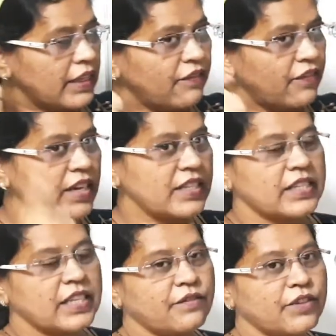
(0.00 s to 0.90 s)
The
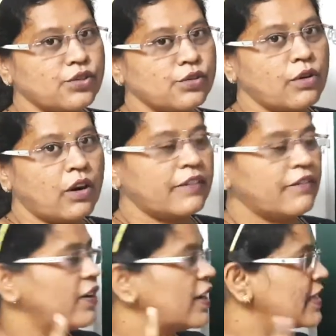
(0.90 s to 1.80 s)
first thing which you
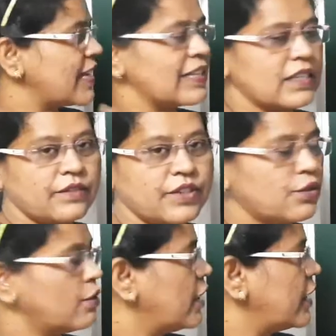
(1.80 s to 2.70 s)
got, first answer
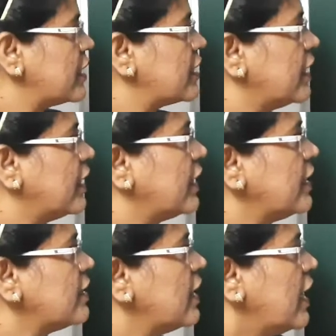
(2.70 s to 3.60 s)
which you got is here
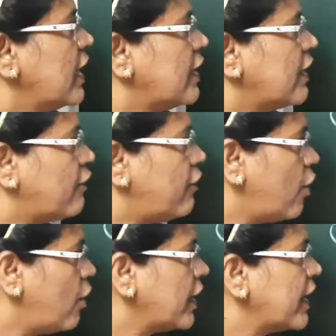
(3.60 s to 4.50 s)
is that
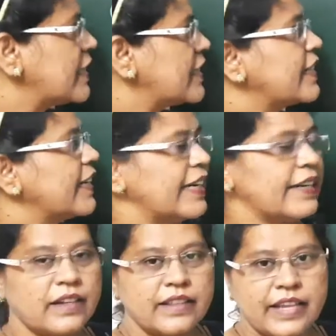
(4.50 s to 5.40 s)
4 is
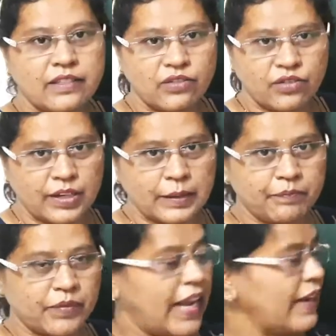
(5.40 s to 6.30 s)
greater than 3,
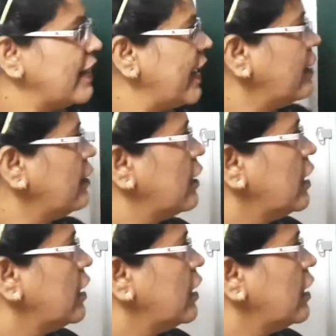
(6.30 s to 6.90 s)
and then